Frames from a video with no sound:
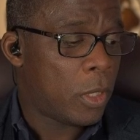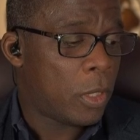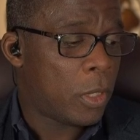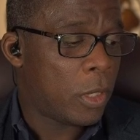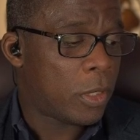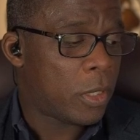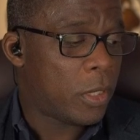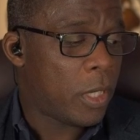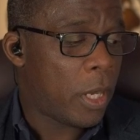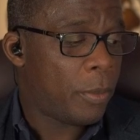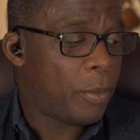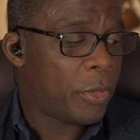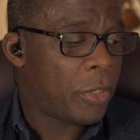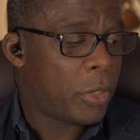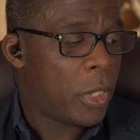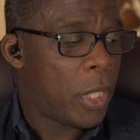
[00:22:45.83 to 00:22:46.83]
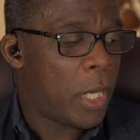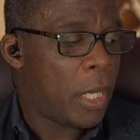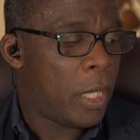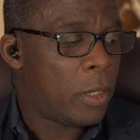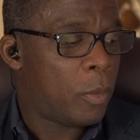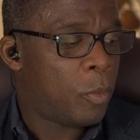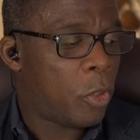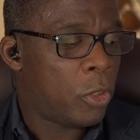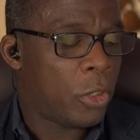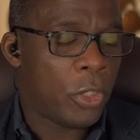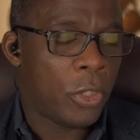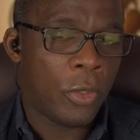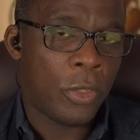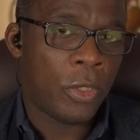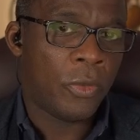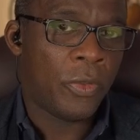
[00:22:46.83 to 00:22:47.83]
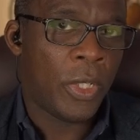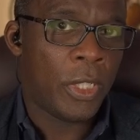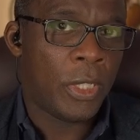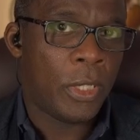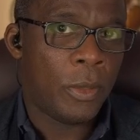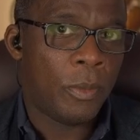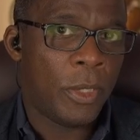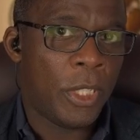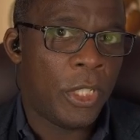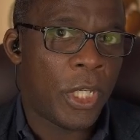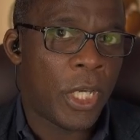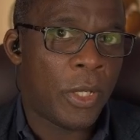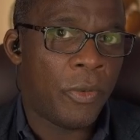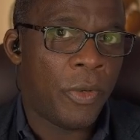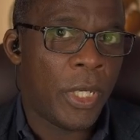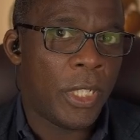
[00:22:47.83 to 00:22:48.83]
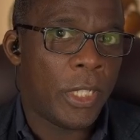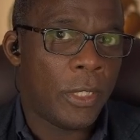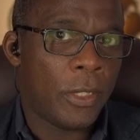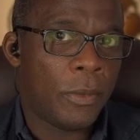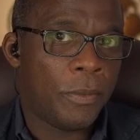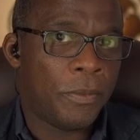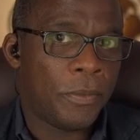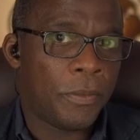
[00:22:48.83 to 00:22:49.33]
the steps and the molecules of ATP generated.